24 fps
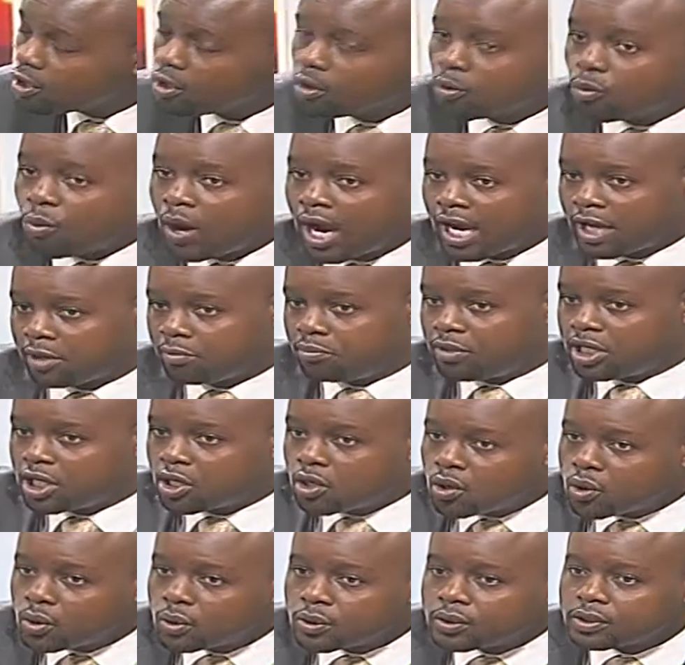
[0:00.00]
Why?
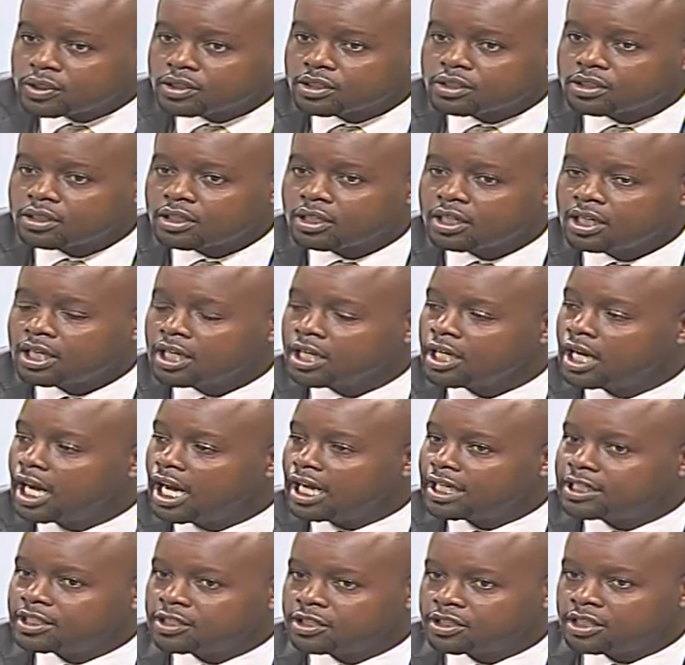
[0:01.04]
Because,
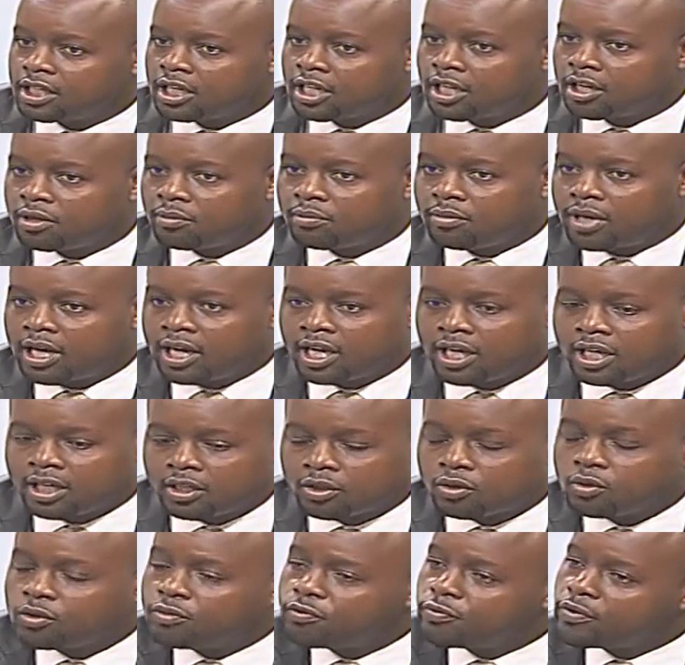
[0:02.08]
as uh, my
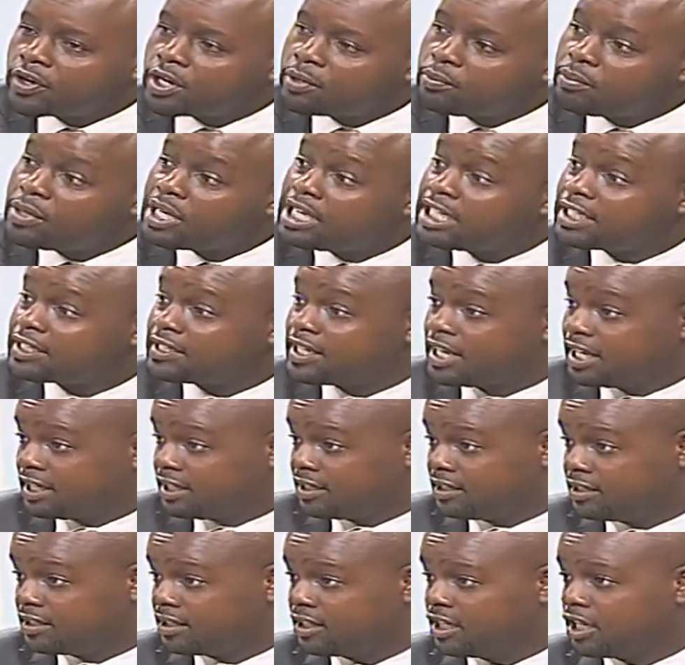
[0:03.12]
good friend Milly
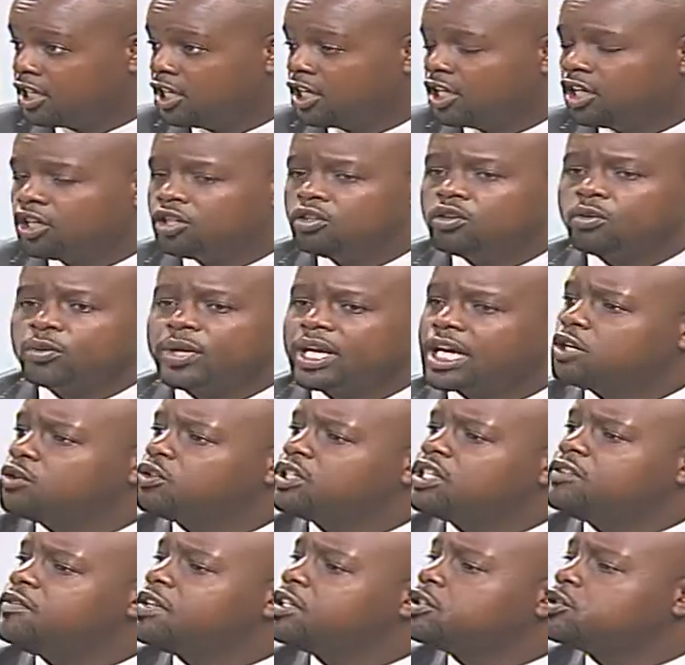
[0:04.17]
says, you know, we cannot
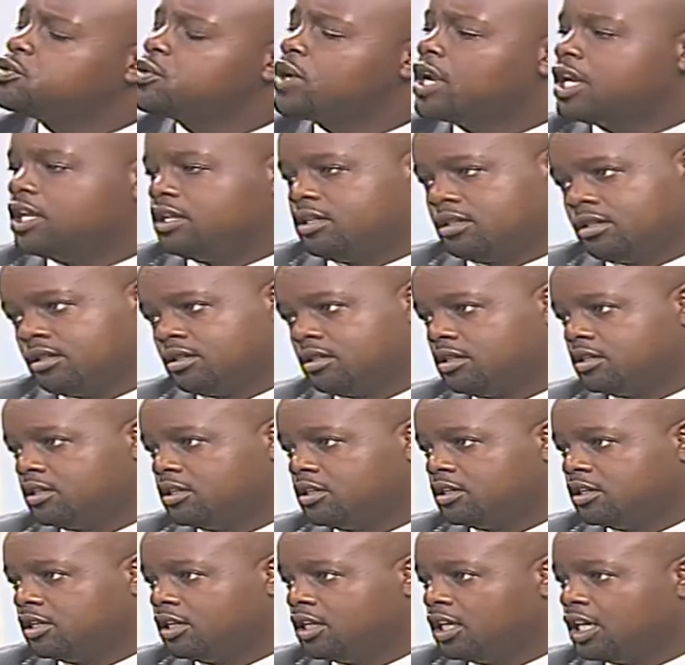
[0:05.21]
even train
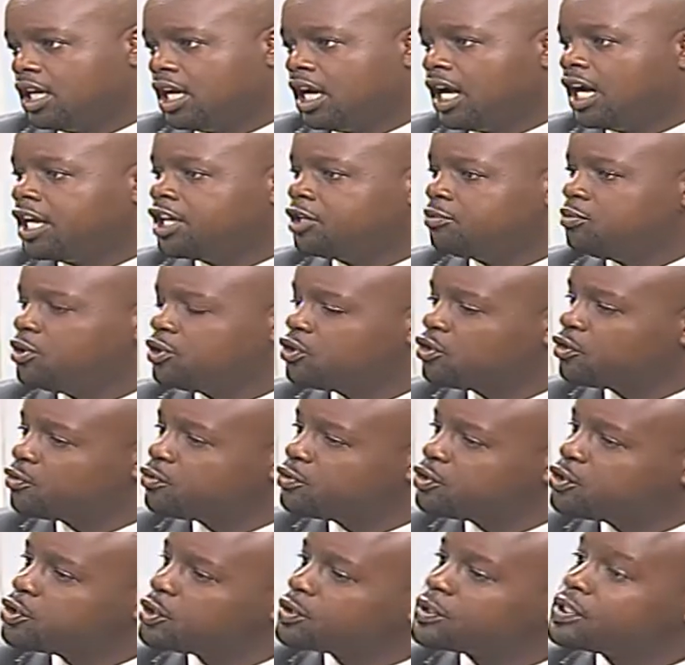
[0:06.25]
IEBC
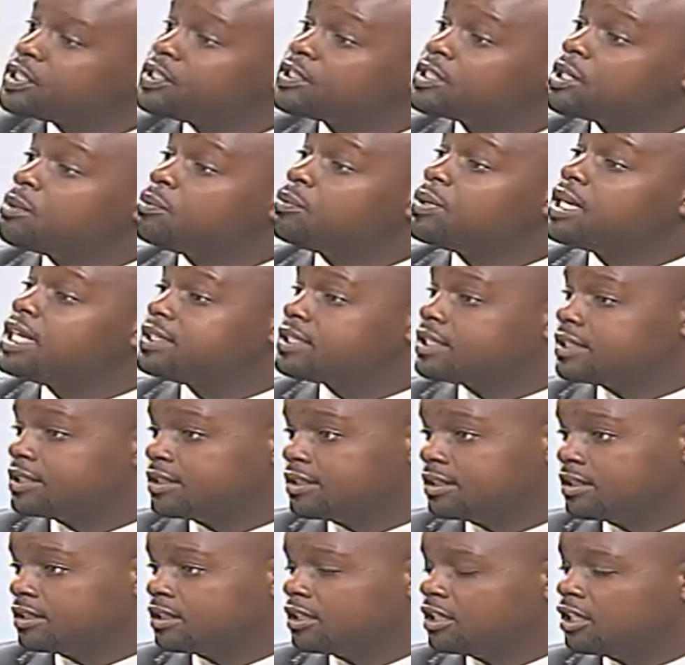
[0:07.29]
officials in some
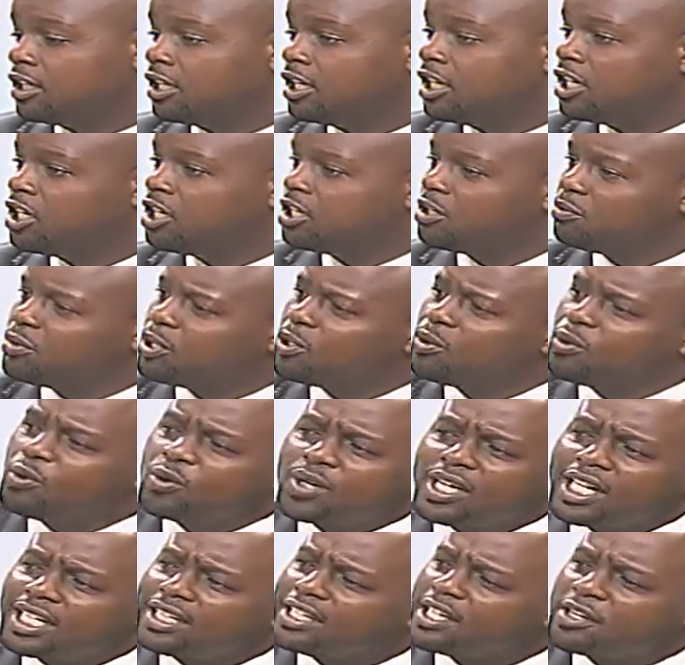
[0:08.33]
places. But
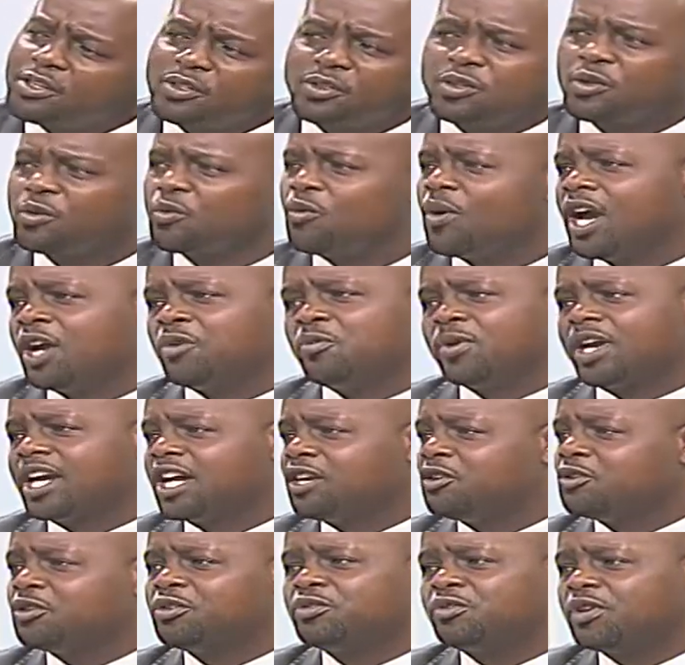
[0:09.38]
look at the reason why we
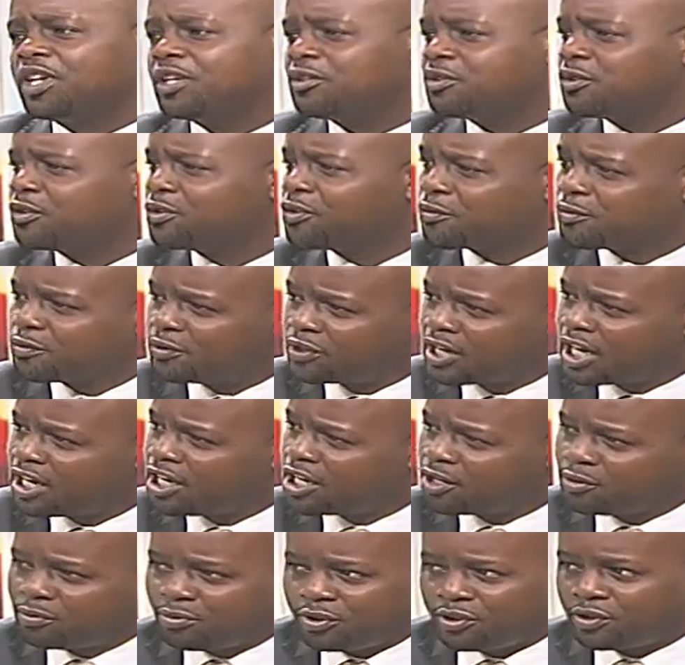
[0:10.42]
cannot train those
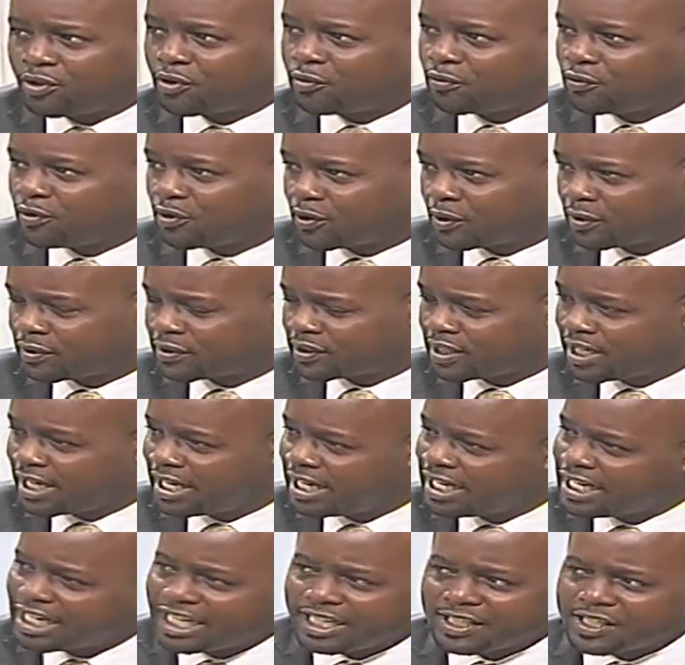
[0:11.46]
IEBC officials.
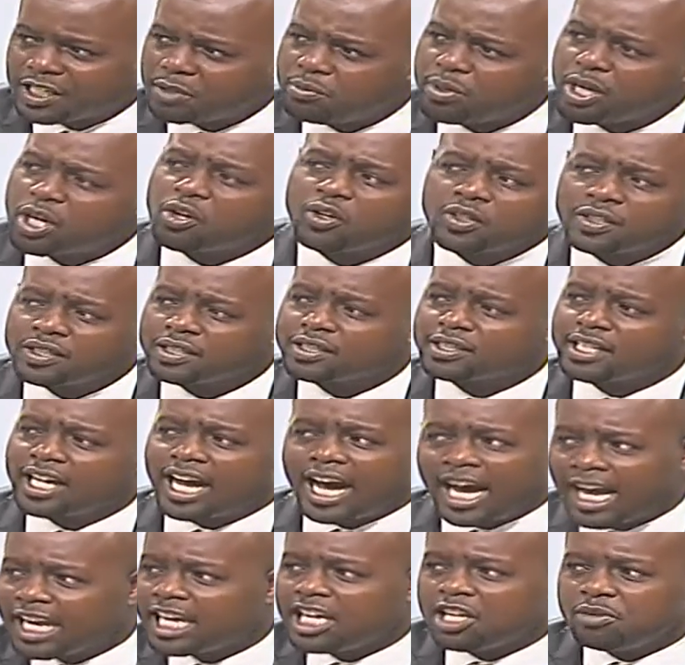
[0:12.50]
Is it because the
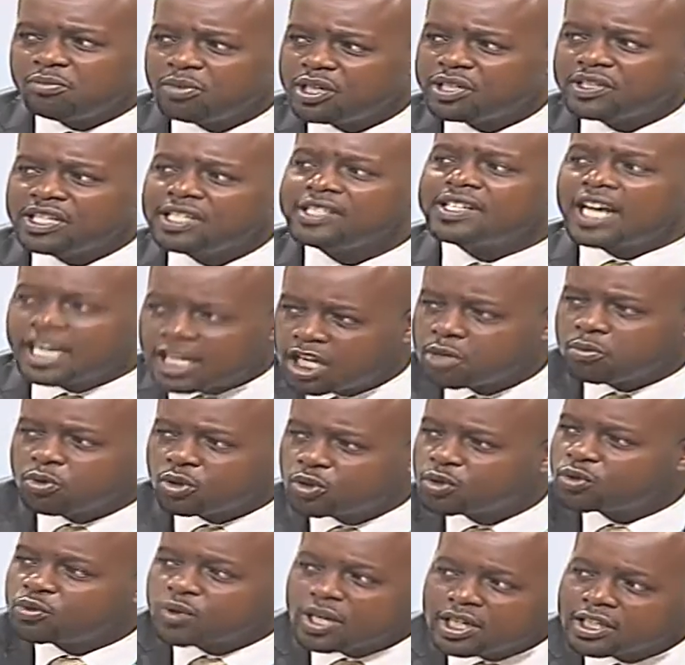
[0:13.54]
IEBC is unable to
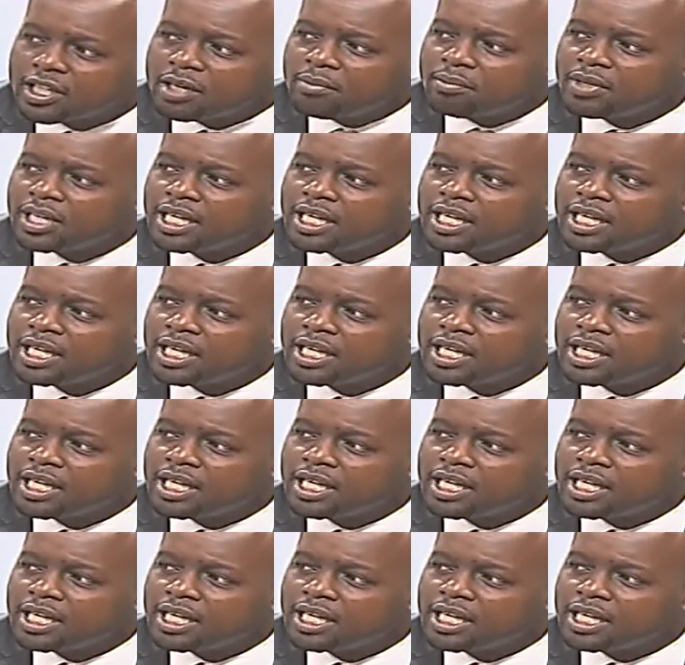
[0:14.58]
train them?